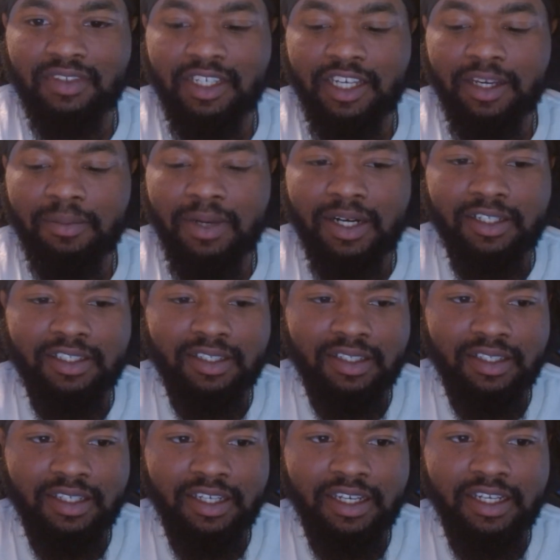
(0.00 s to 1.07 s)
And I
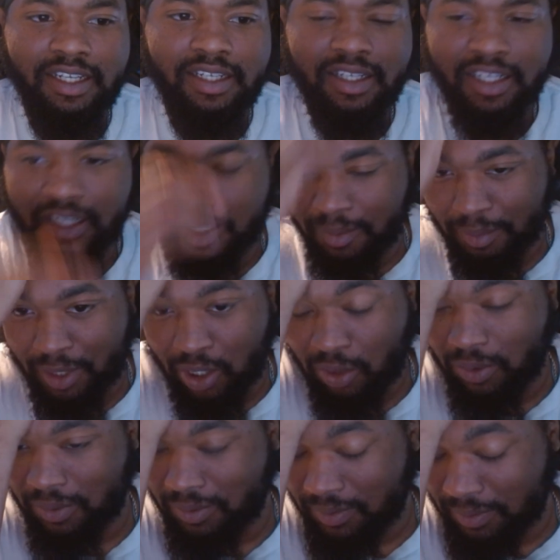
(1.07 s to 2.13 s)
and and the
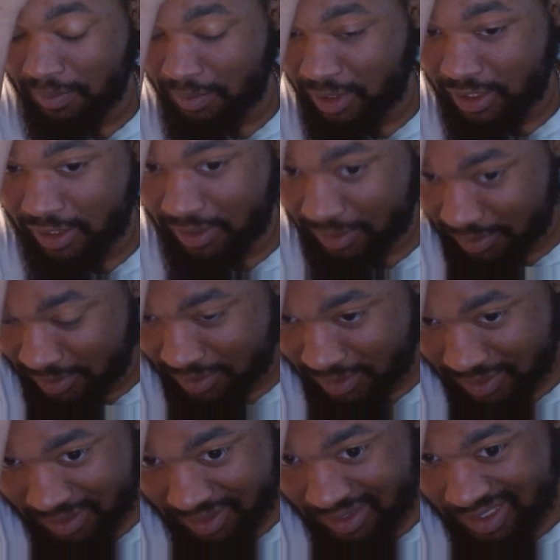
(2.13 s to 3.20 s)
bro, bro,
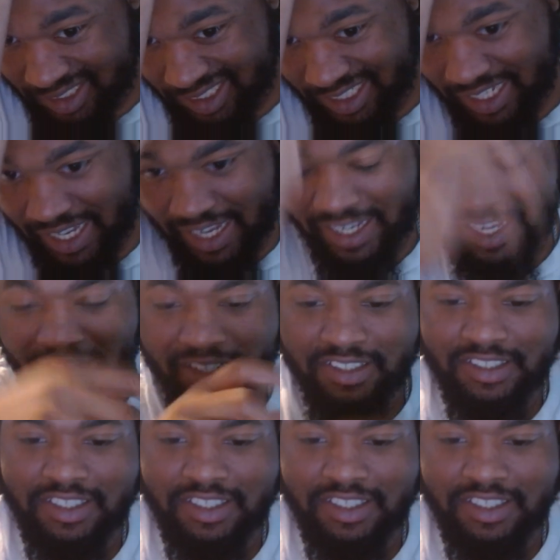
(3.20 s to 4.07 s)
he had came to